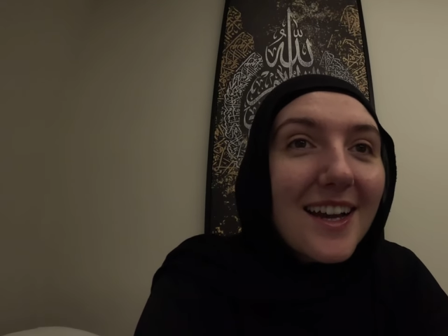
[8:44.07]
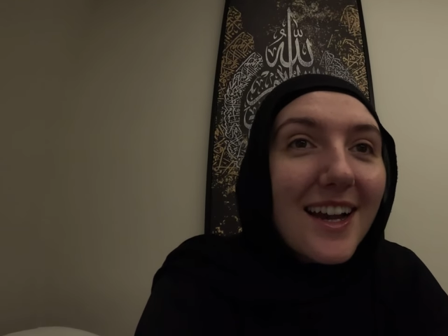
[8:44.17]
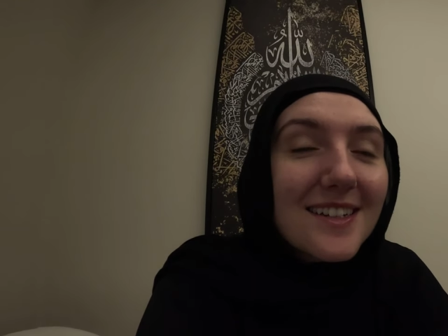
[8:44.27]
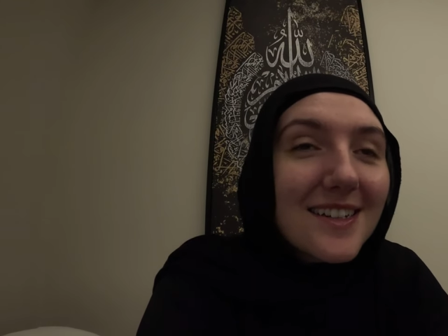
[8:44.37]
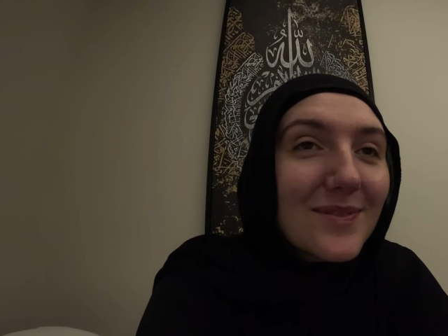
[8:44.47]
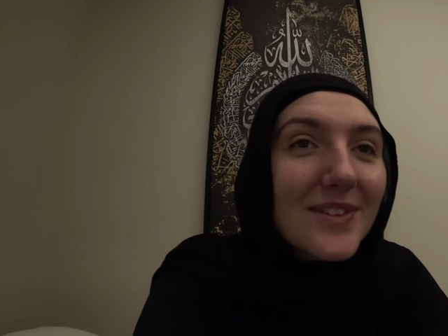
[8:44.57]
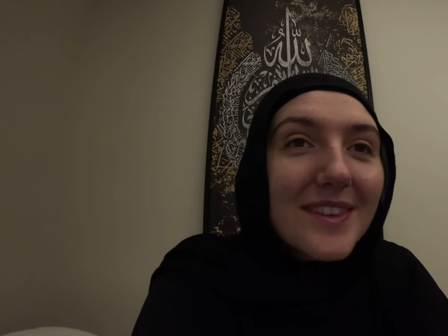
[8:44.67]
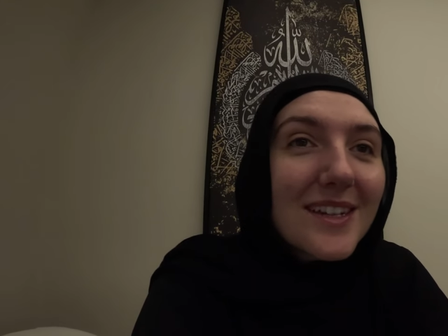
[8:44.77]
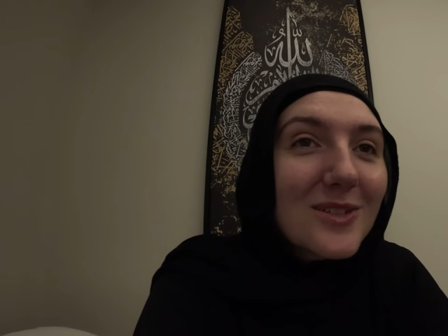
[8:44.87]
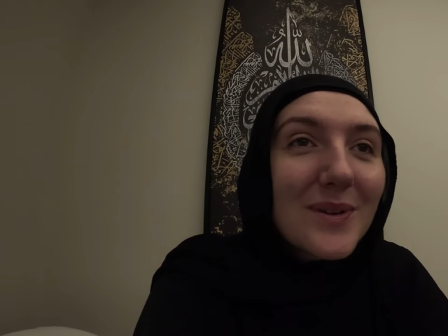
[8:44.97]
I didn't even
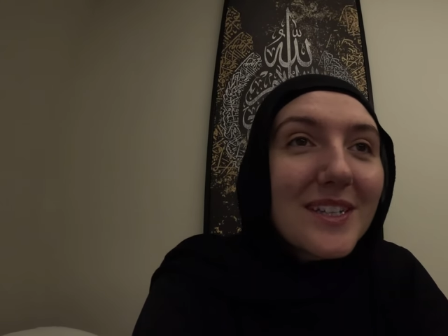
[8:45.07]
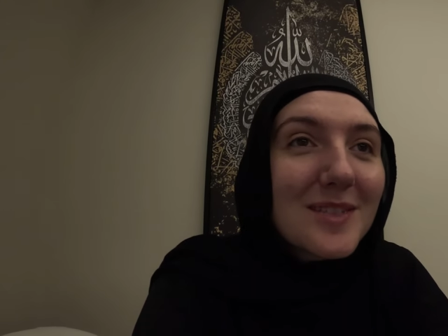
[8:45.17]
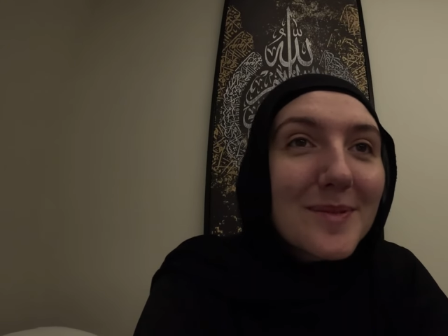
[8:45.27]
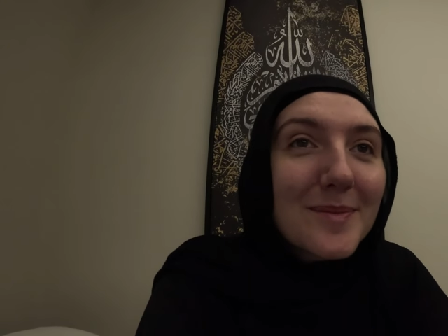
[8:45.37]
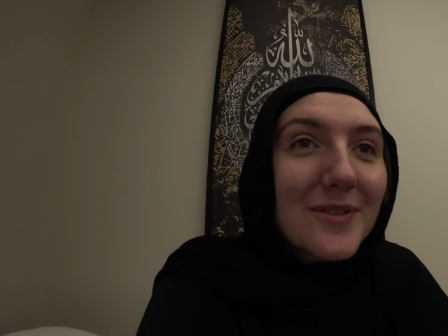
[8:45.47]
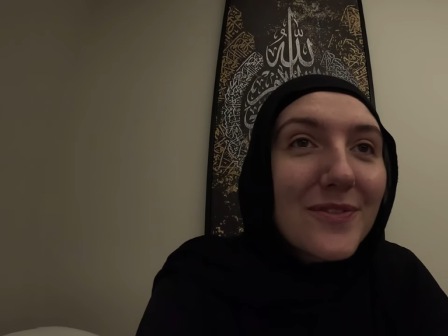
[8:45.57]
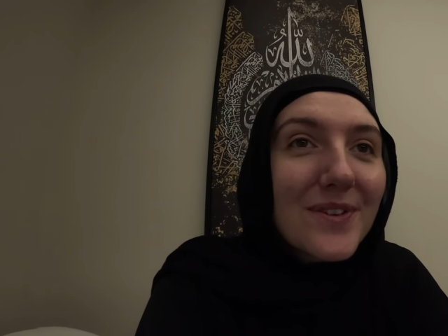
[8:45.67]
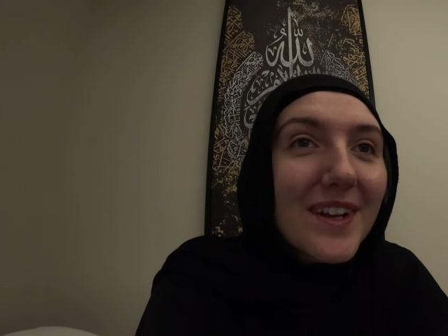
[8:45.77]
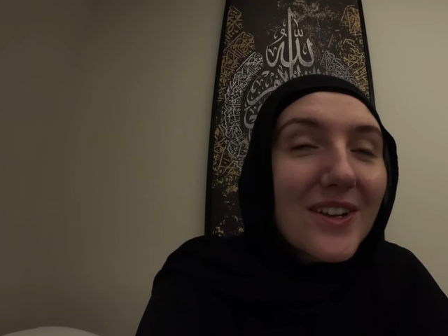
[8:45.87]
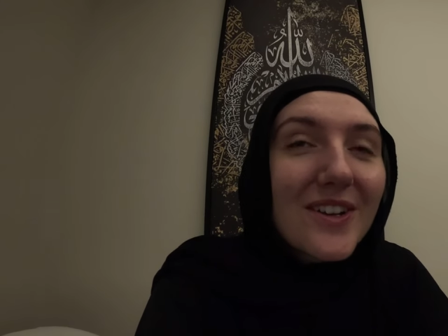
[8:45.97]
think twice about my
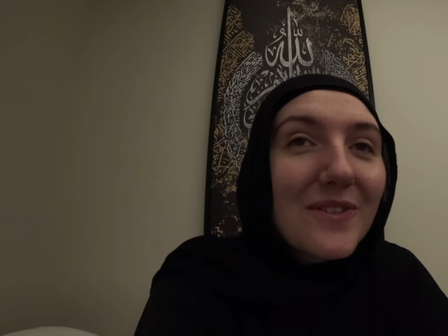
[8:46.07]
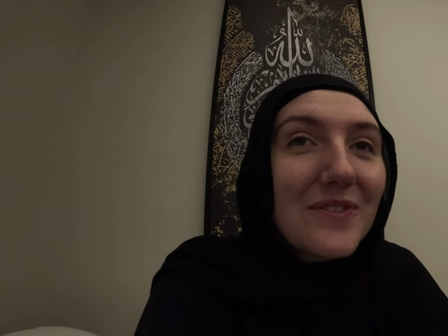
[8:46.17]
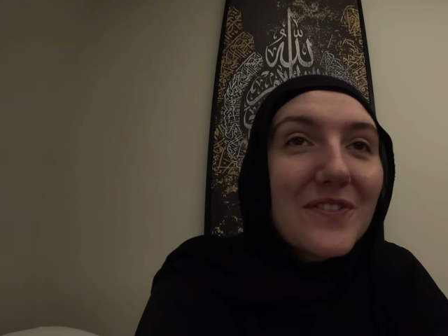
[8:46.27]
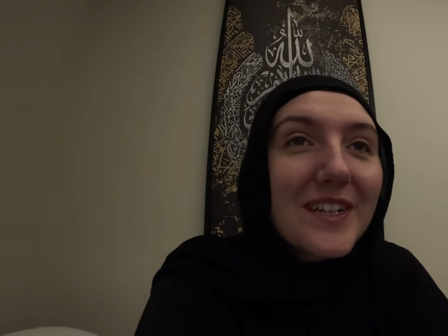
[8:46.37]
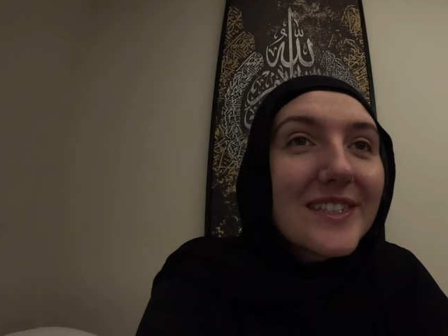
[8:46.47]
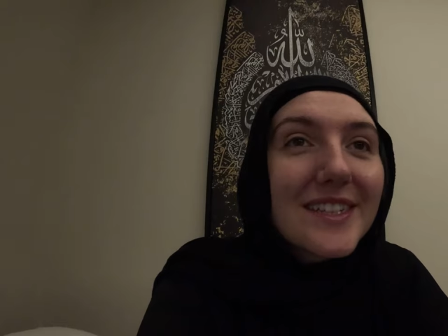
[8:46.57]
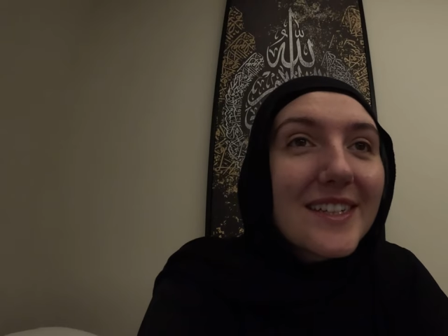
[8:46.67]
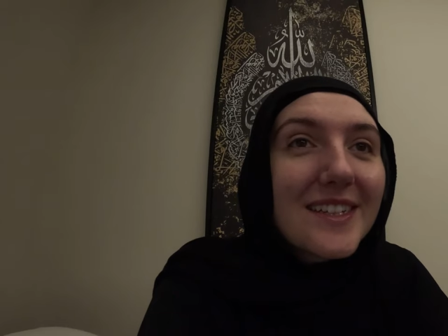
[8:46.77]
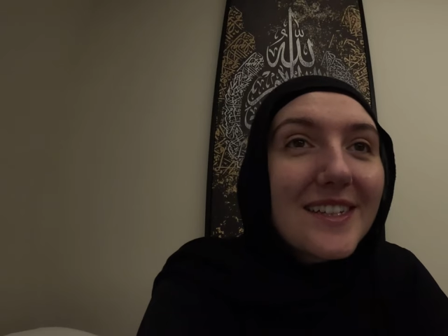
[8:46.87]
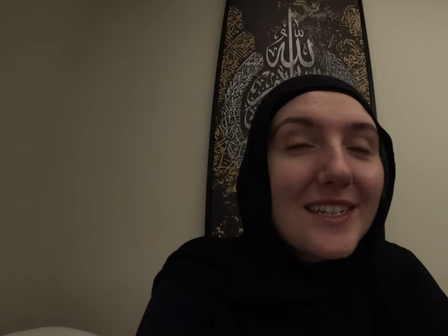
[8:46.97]
phone. I couldn't
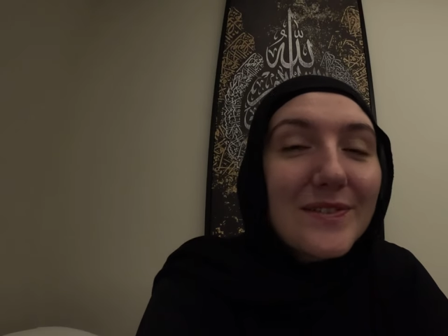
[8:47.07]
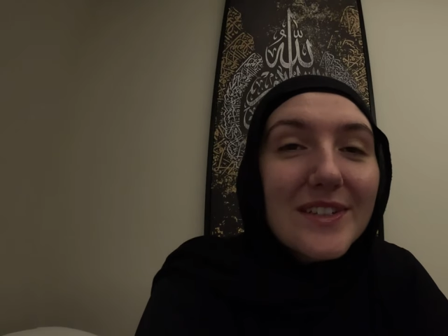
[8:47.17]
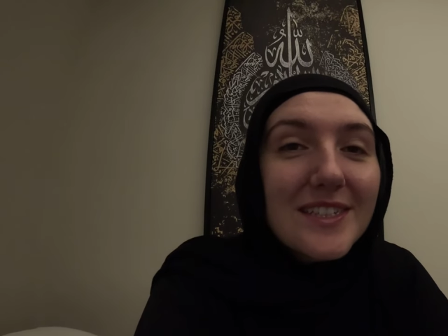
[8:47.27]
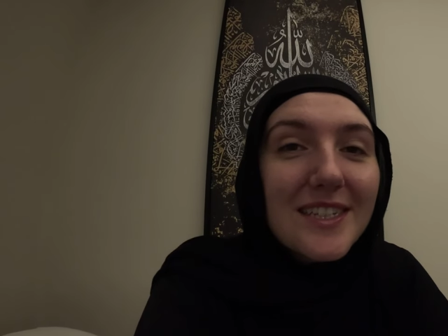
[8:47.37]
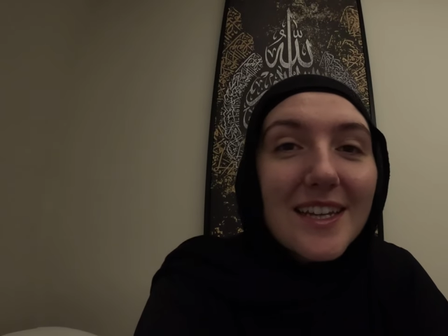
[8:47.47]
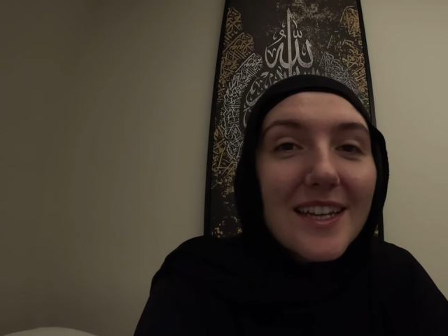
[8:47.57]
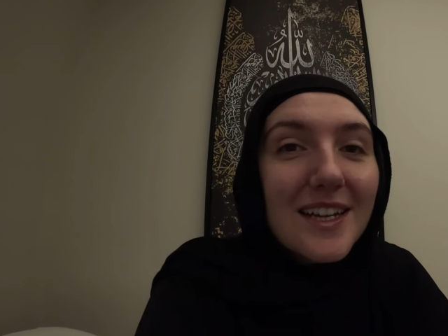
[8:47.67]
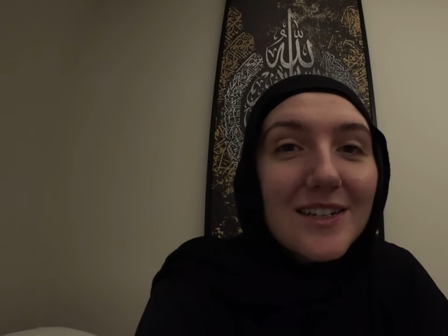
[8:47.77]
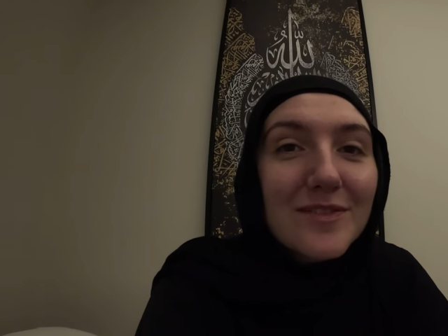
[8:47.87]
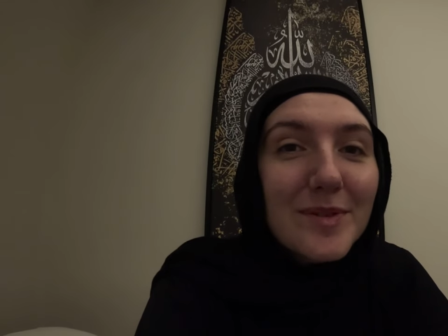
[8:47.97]
physically even take it
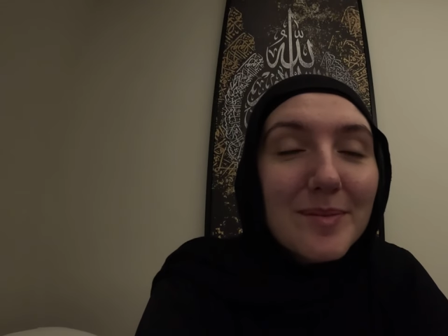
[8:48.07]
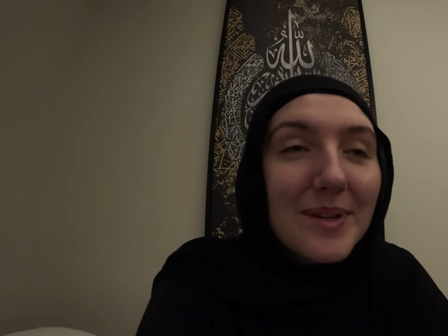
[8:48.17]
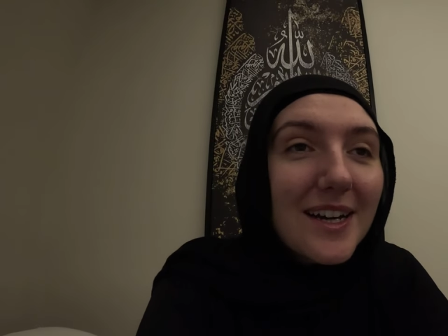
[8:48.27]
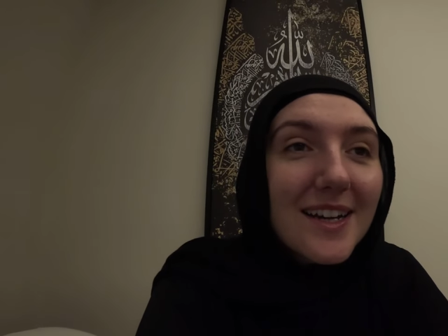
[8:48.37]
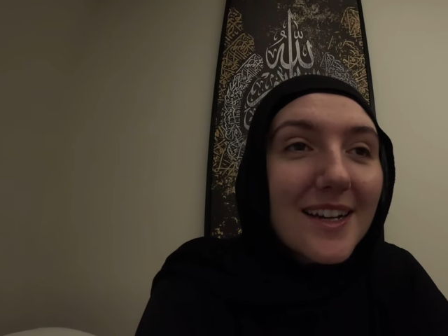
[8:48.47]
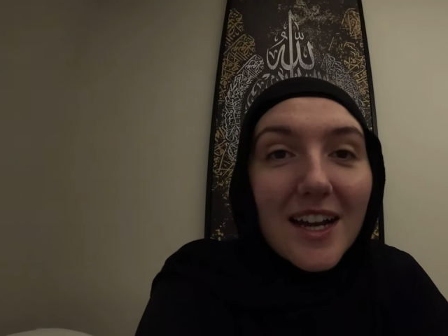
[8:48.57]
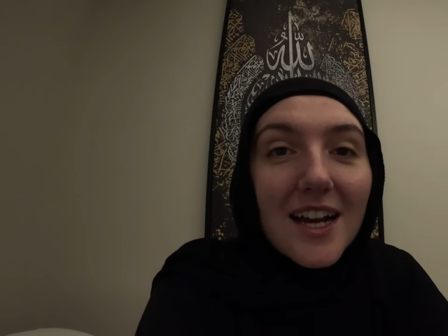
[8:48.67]
out of my bag.